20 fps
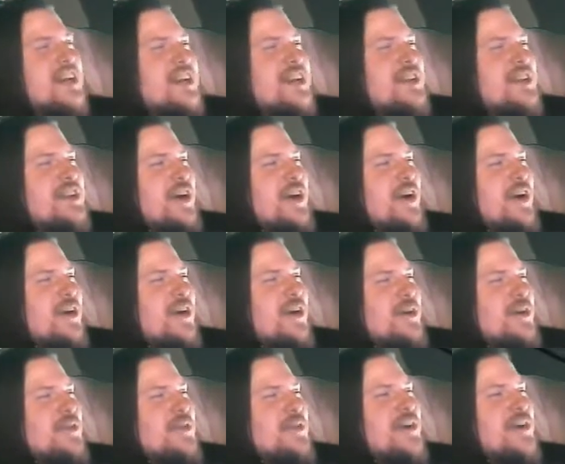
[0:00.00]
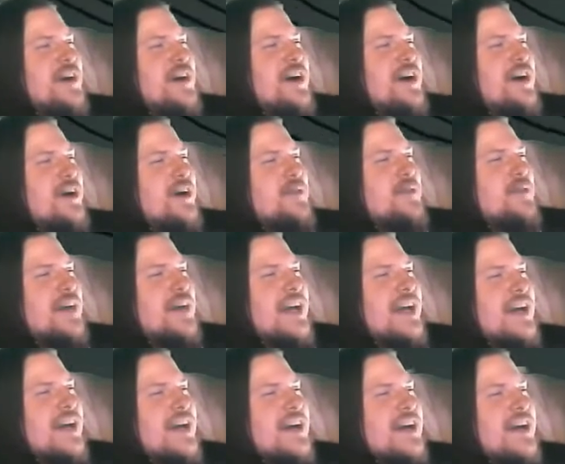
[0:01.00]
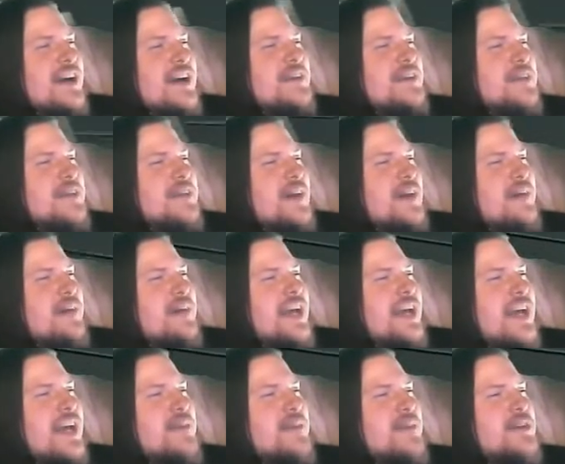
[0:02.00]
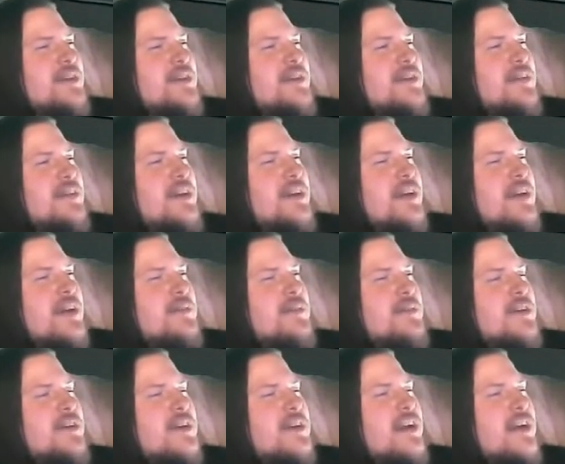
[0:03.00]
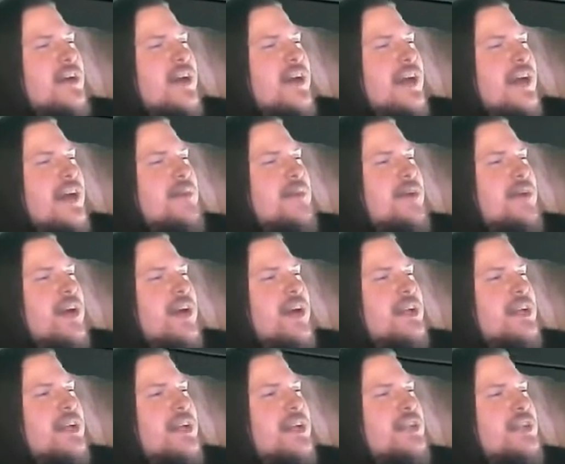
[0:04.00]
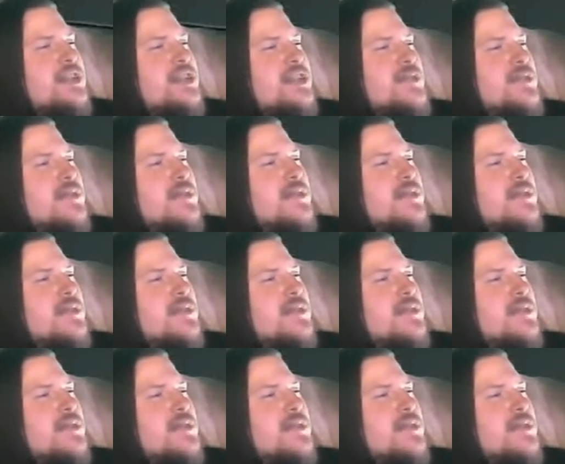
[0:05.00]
No! Oh my Not my hammer, come here, hammer. Hammer, I need you.